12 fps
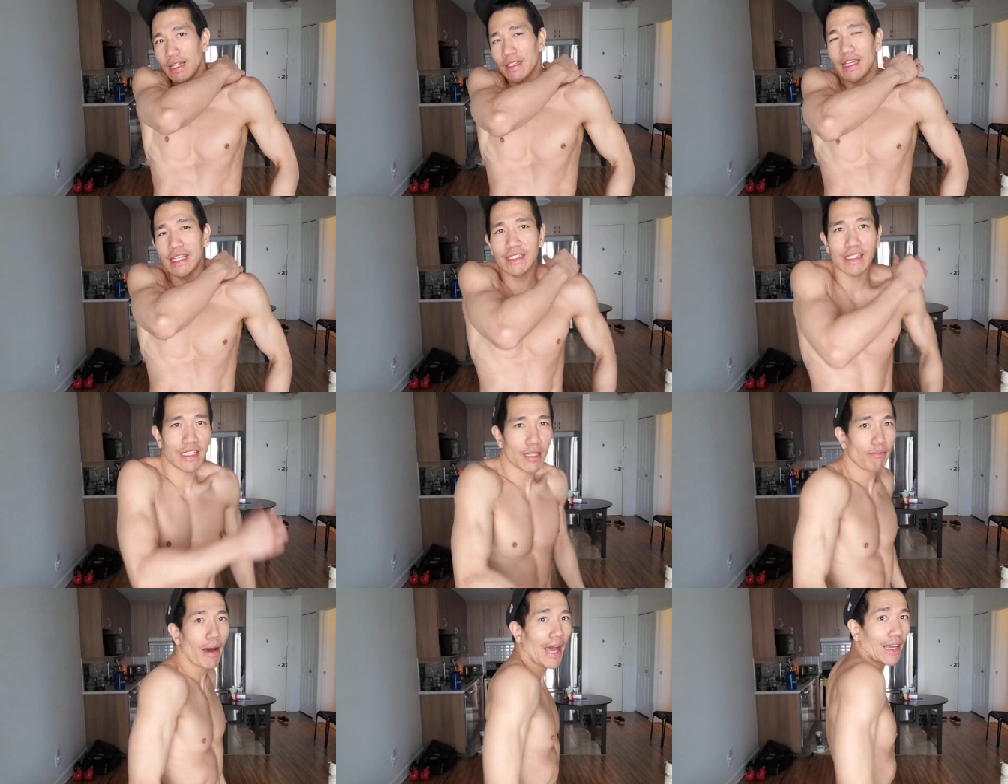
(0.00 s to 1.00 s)
this in the
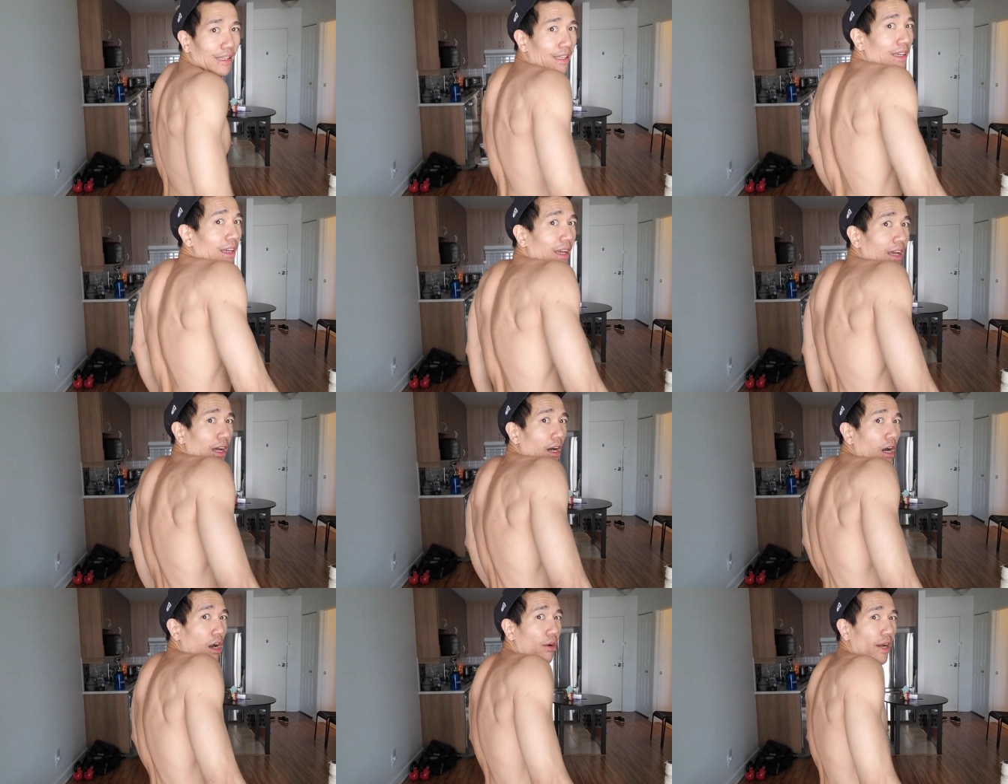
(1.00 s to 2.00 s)
back,
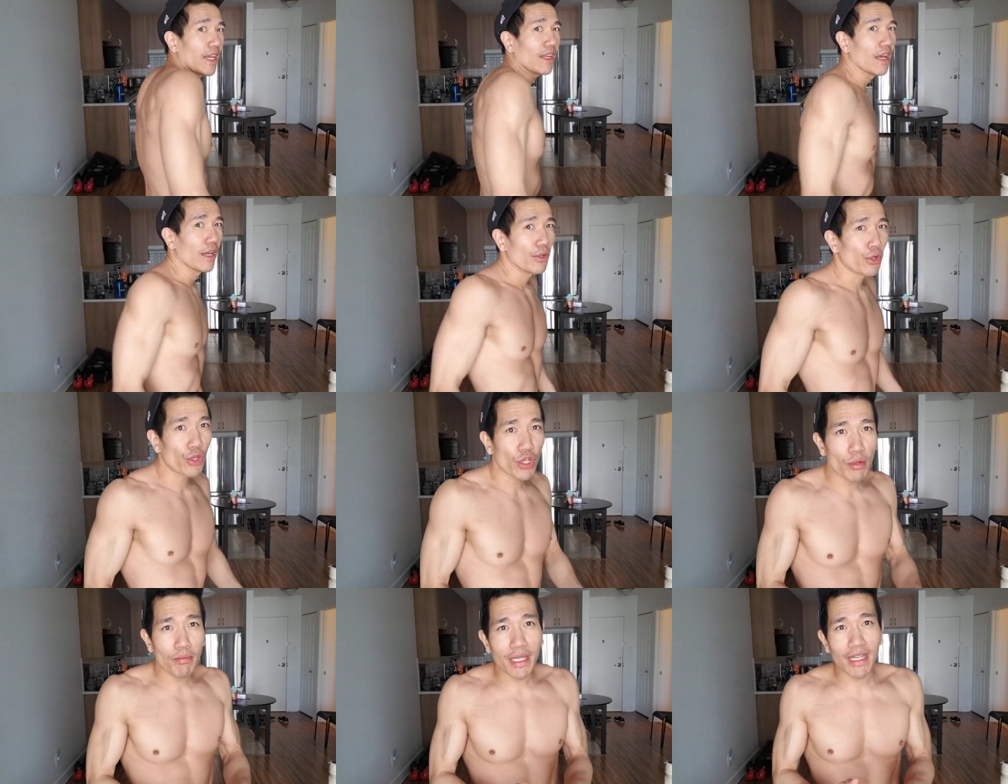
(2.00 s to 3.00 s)
all right, they're
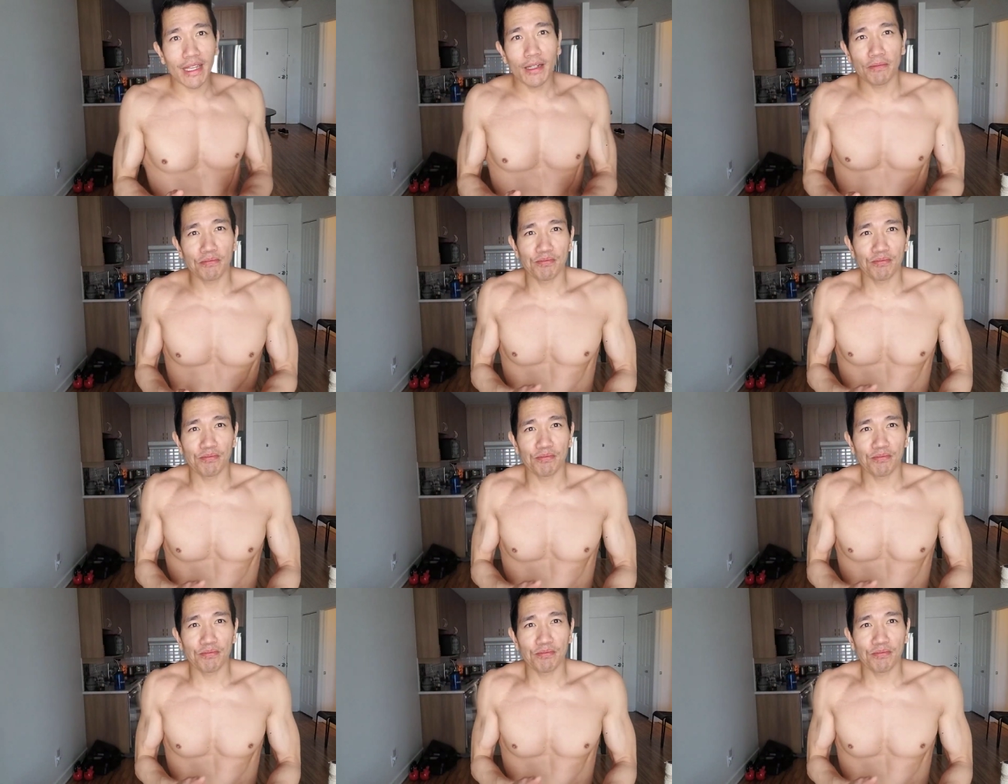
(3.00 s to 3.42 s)
gonna be,